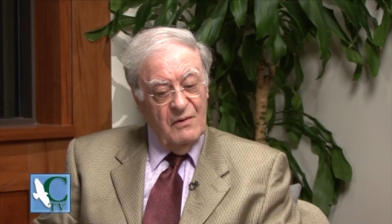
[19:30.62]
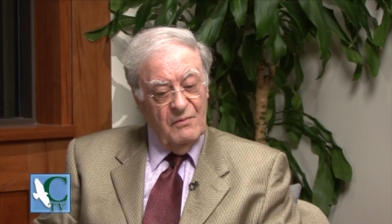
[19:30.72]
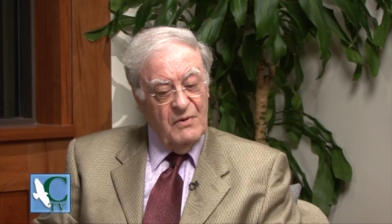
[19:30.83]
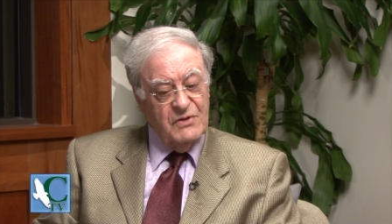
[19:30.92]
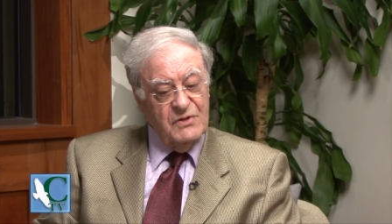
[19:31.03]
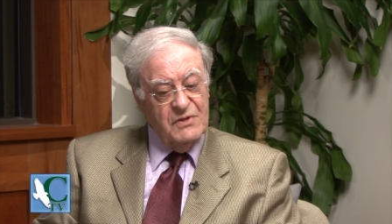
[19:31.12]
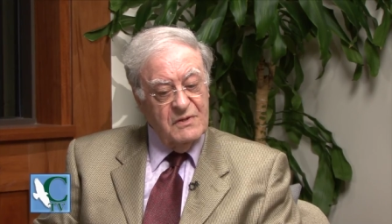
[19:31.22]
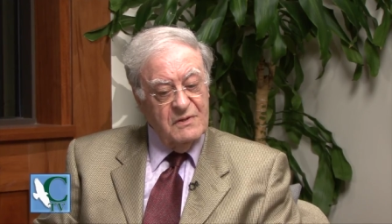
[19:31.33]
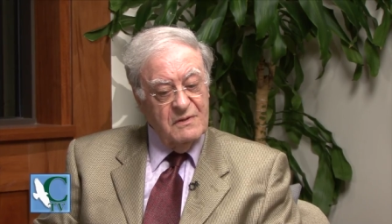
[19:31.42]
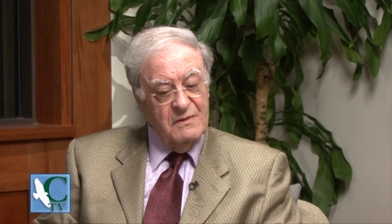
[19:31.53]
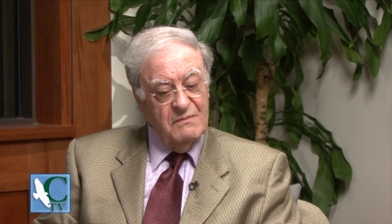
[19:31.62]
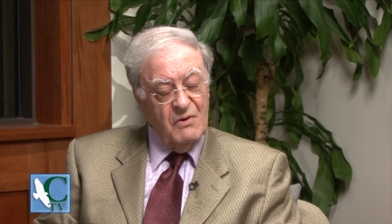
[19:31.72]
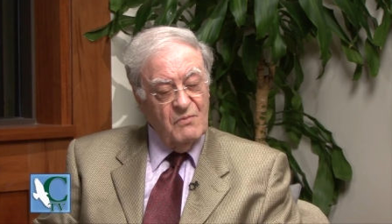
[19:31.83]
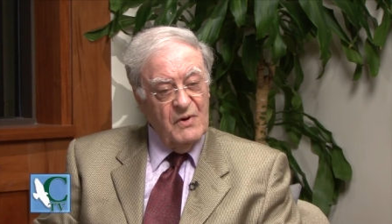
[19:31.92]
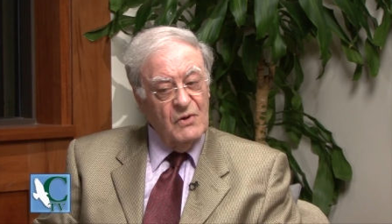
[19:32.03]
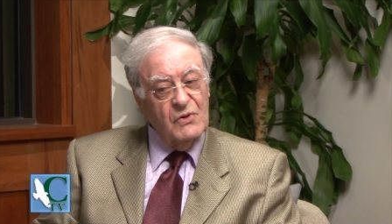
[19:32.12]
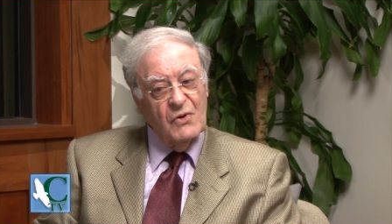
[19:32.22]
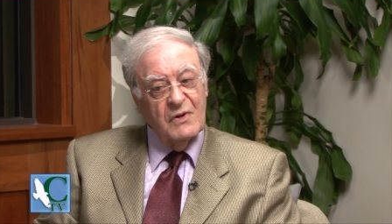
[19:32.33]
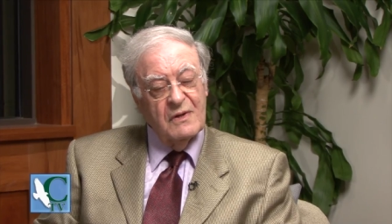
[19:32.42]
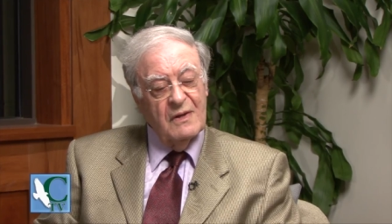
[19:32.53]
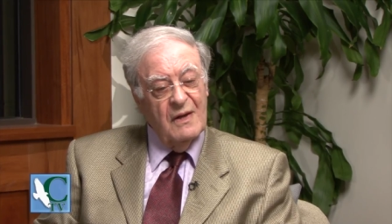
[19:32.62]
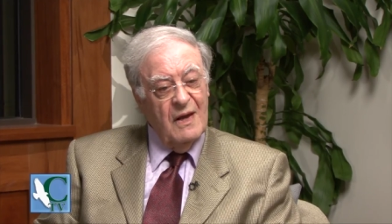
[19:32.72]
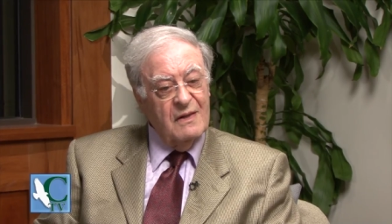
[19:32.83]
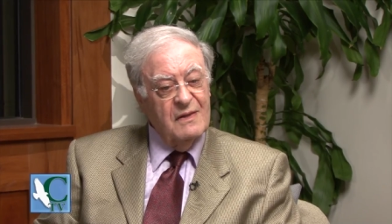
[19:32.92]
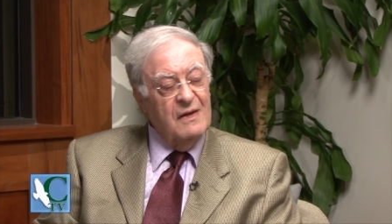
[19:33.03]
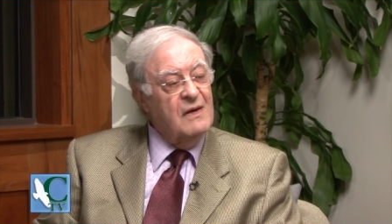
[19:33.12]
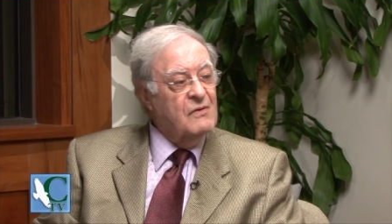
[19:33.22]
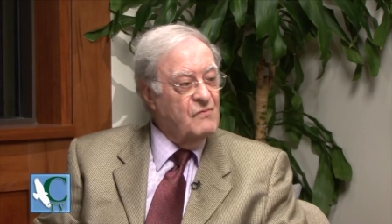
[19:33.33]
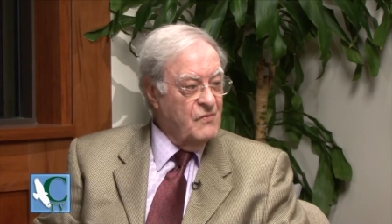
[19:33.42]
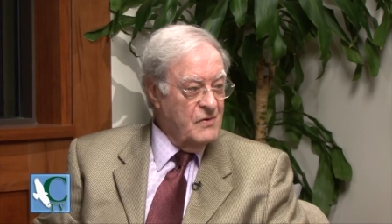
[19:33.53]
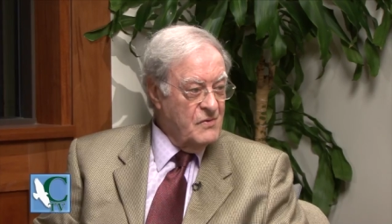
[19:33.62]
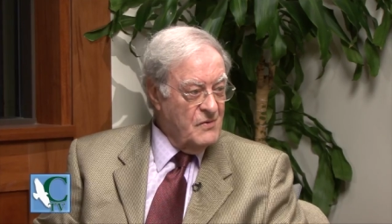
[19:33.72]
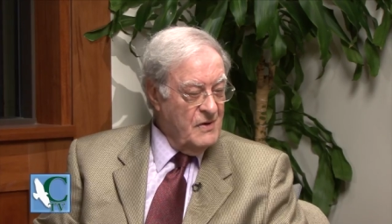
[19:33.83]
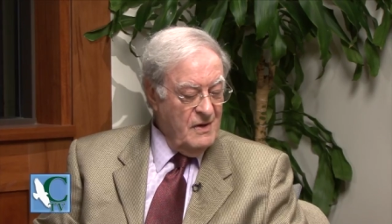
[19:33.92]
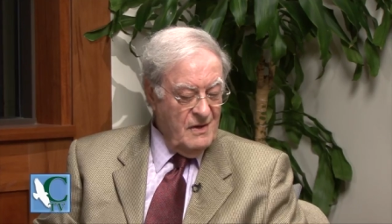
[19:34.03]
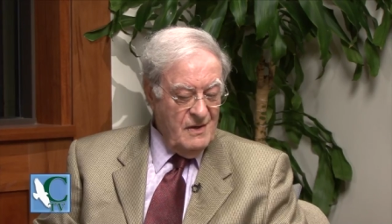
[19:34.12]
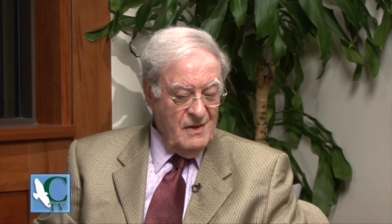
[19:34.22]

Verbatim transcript: which, when we looked at the infantry,